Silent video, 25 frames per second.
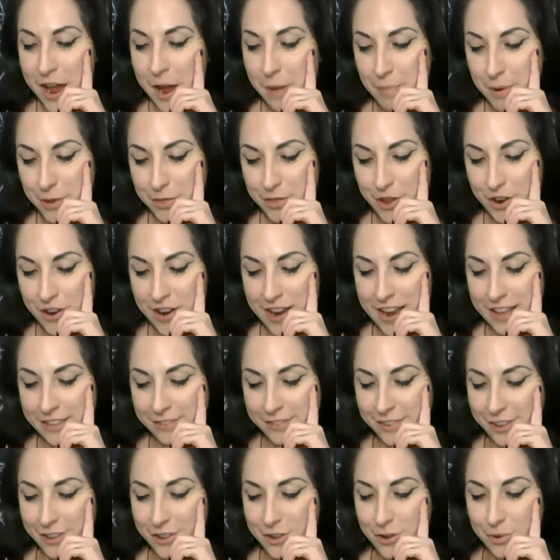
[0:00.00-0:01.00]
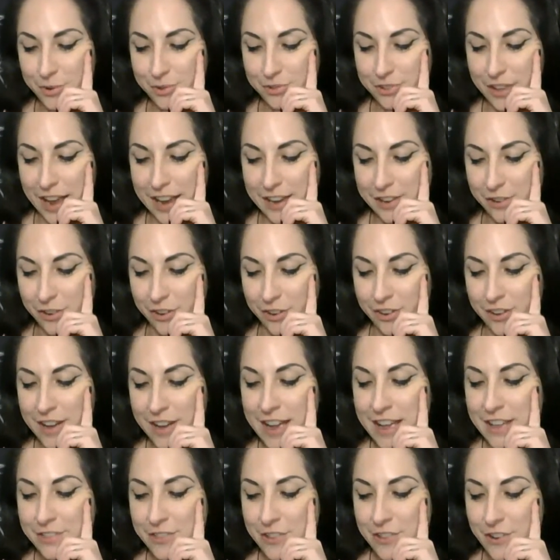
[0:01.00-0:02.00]
But there is a new cycle.
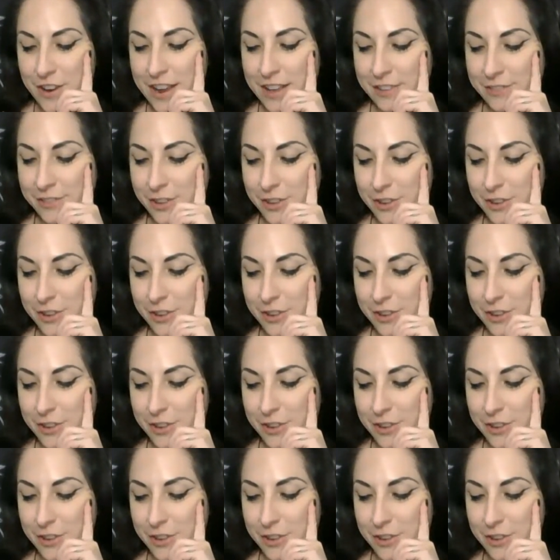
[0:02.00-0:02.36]
There is